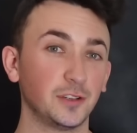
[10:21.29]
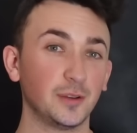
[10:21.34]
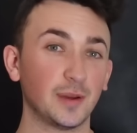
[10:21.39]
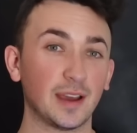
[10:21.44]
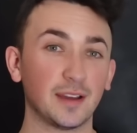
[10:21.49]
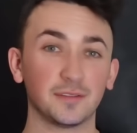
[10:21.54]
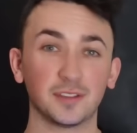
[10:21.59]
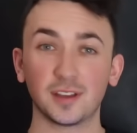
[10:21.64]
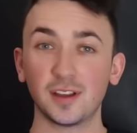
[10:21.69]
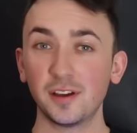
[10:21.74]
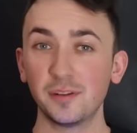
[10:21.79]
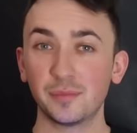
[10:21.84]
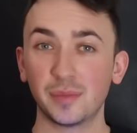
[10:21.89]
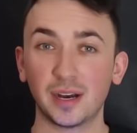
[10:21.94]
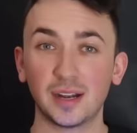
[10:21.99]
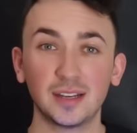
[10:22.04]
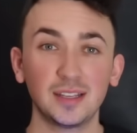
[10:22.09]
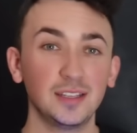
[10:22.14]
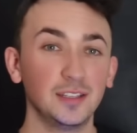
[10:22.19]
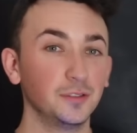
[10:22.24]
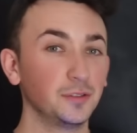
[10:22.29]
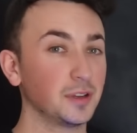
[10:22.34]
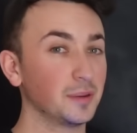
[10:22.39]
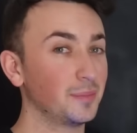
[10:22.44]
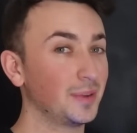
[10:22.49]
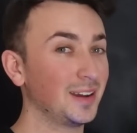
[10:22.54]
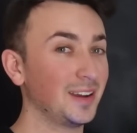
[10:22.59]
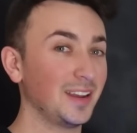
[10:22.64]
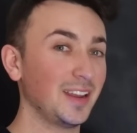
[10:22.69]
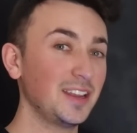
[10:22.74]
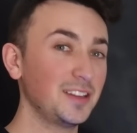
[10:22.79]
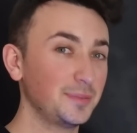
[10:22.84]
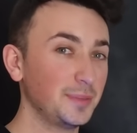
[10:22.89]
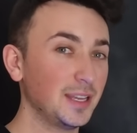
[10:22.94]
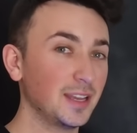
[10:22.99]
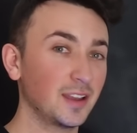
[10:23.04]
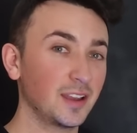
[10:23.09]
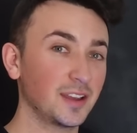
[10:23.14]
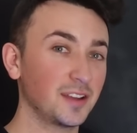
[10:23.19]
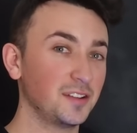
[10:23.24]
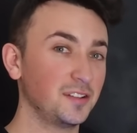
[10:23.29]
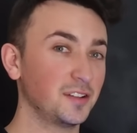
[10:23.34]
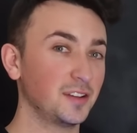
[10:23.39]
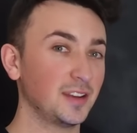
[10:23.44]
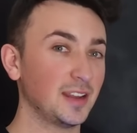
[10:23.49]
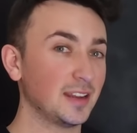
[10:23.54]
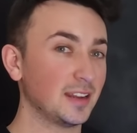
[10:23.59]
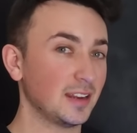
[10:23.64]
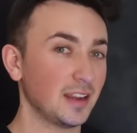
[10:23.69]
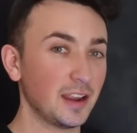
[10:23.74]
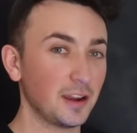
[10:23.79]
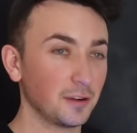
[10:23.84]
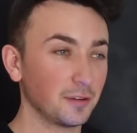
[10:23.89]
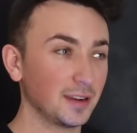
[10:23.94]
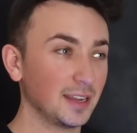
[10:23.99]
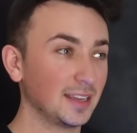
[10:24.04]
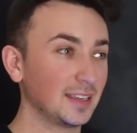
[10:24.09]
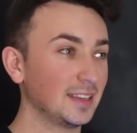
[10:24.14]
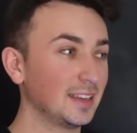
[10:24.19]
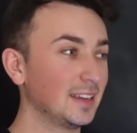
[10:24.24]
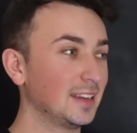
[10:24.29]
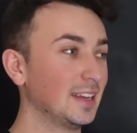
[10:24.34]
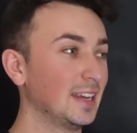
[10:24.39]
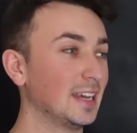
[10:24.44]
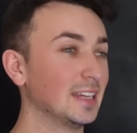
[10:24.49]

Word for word: you have the gun body, you can buy an HPA engine engine and an air rig,